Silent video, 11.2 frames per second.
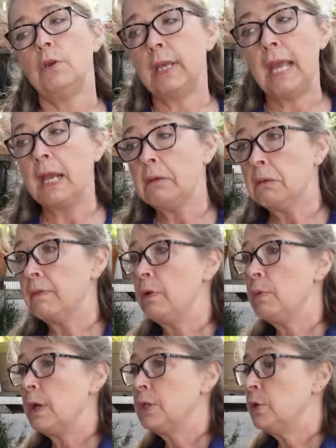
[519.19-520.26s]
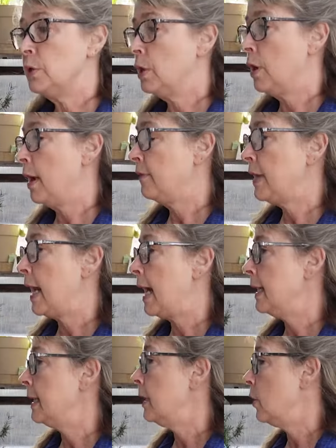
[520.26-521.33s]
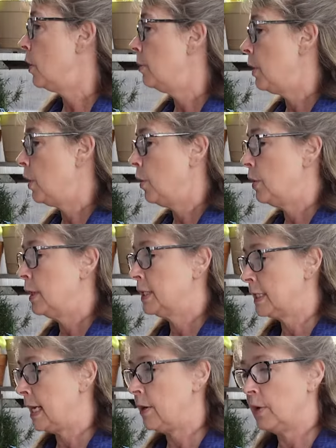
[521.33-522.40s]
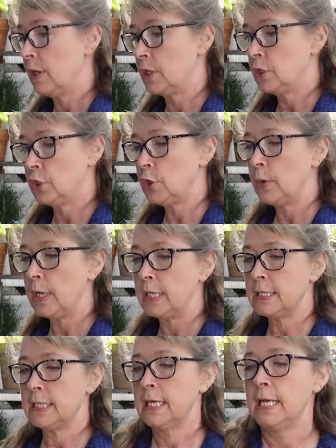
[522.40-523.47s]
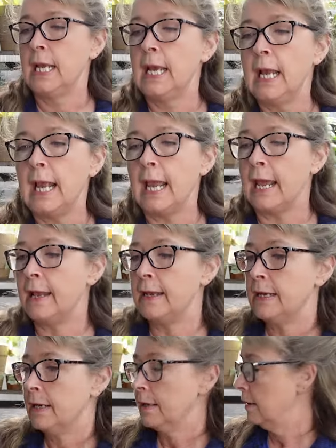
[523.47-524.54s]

can if you want to. You don't have to add any hormone, etc. to it, and